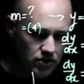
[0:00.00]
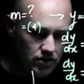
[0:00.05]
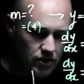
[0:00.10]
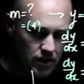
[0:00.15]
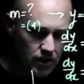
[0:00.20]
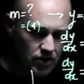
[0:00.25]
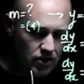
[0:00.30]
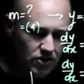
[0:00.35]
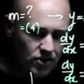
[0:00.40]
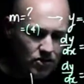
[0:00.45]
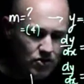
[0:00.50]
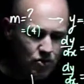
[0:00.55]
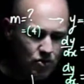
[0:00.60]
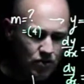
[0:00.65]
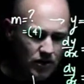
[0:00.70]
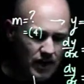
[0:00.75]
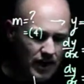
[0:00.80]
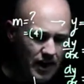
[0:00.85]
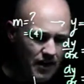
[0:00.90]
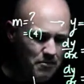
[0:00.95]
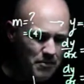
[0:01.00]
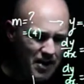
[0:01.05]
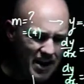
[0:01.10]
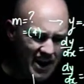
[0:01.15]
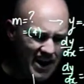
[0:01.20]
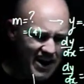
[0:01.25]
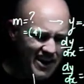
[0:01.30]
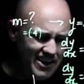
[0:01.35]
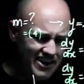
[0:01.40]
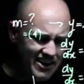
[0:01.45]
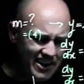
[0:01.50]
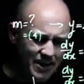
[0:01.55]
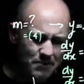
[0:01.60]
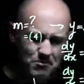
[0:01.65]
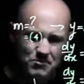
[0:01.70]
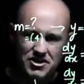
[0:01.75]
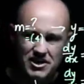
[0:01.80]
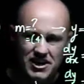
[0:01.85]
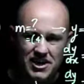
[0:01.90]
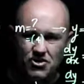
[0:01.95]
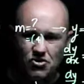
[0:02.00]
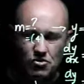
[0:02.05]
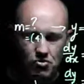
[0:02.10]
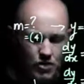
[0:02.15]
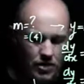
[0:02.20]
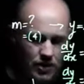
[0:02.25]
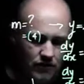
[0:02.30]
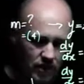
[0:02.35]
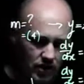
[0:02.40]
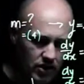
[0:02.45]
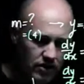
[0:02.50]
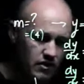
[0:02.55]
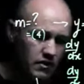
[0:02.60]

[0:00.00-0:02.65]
And I could call it mn and mt or whatever.